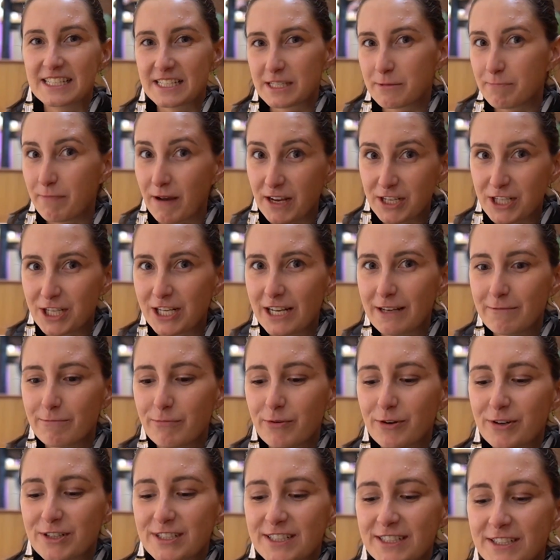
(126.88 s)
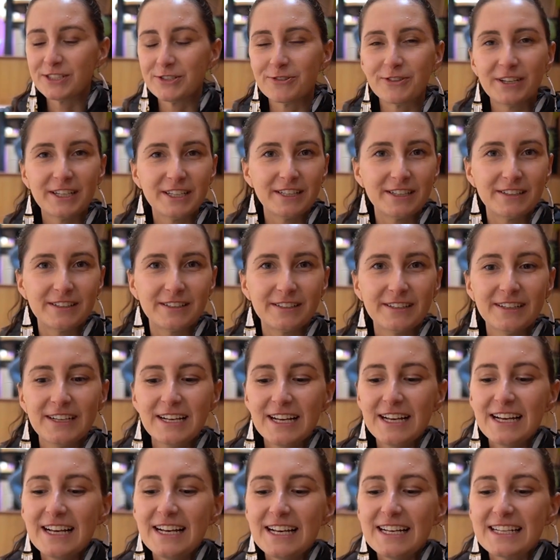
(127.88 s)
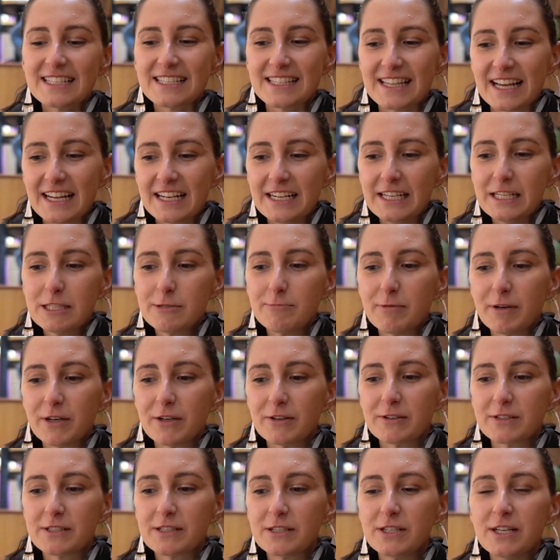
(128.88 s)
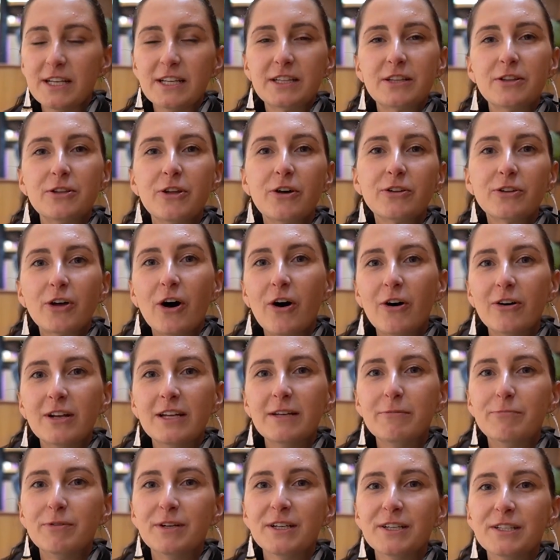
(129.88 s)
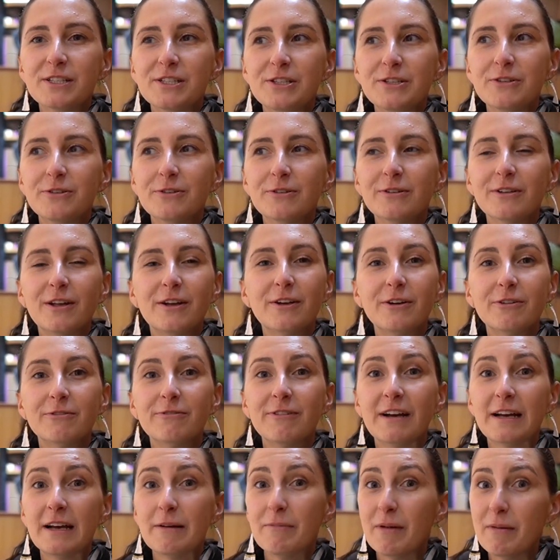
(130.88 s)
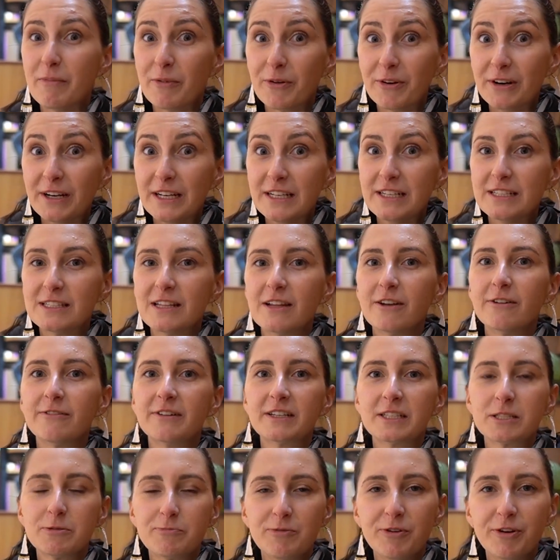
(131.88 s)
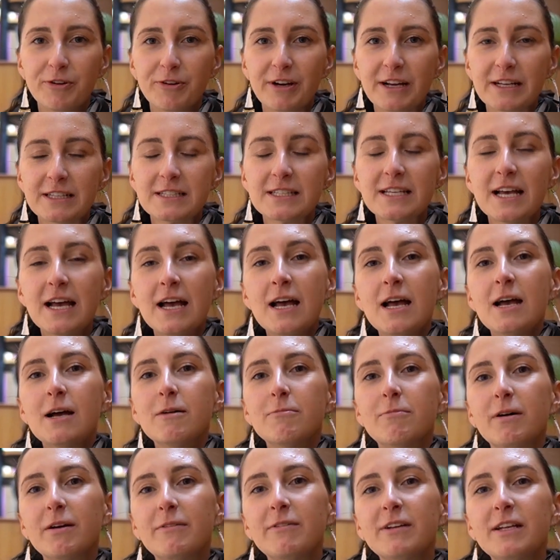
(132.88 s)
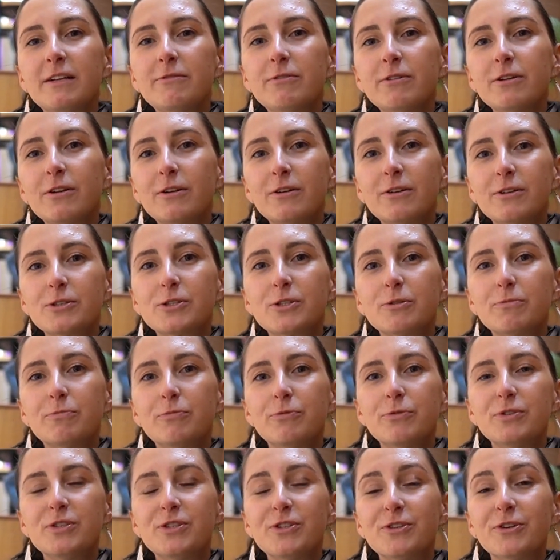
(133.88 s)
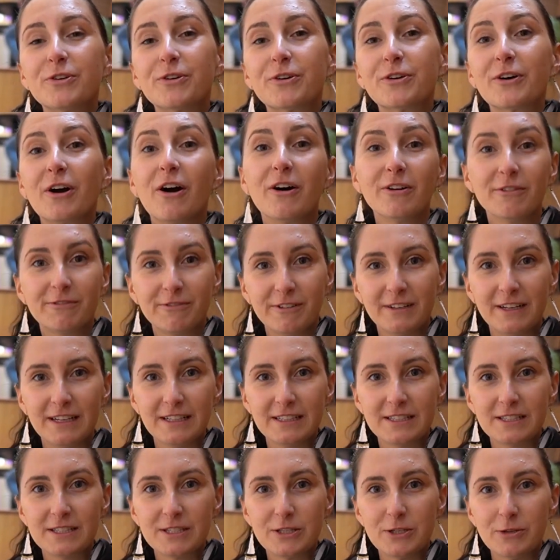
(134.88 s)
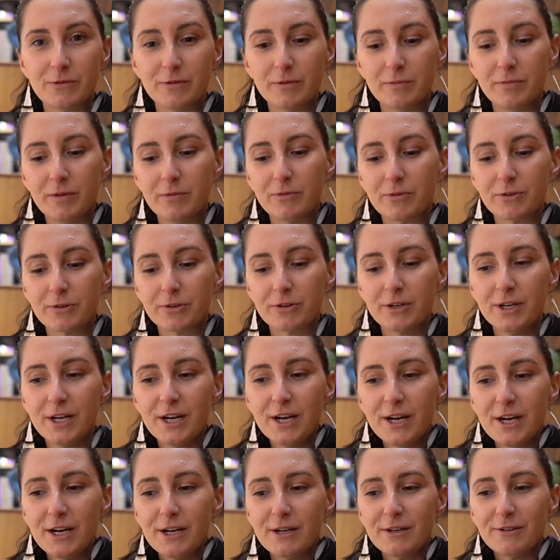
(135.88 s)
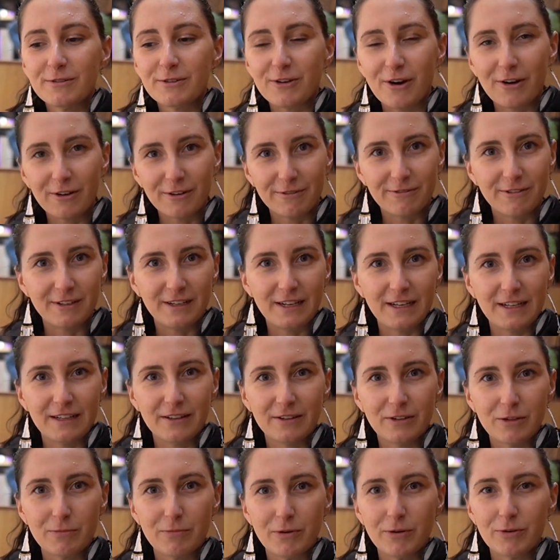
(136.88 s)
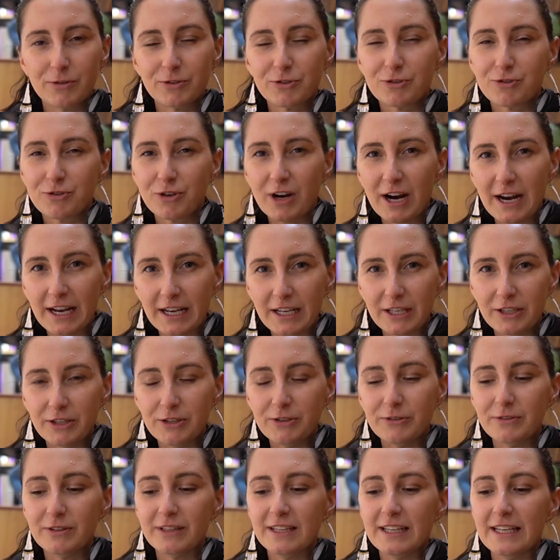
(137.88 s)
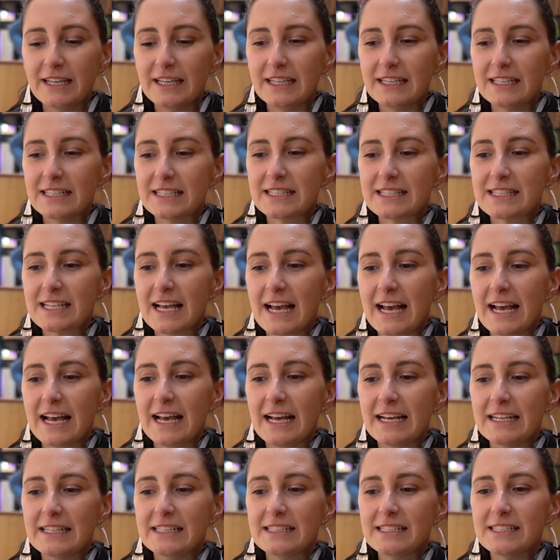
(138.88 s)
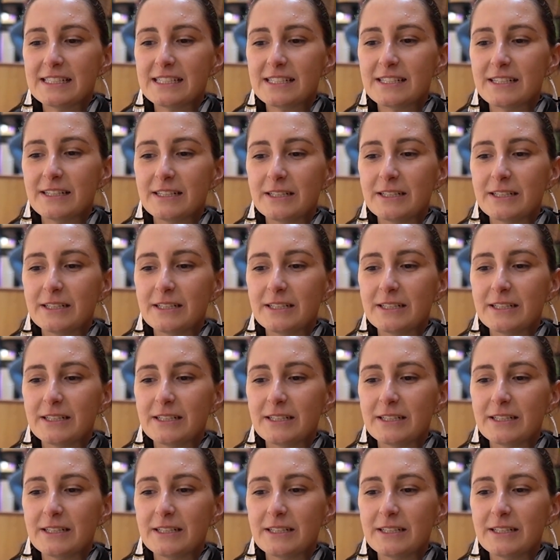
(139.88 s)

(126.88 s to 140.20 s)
especially important during the studies, because it not only brings you a lot of memories, a lot of experience, but it will also boost your confidence. You will be more confident about trying new things, and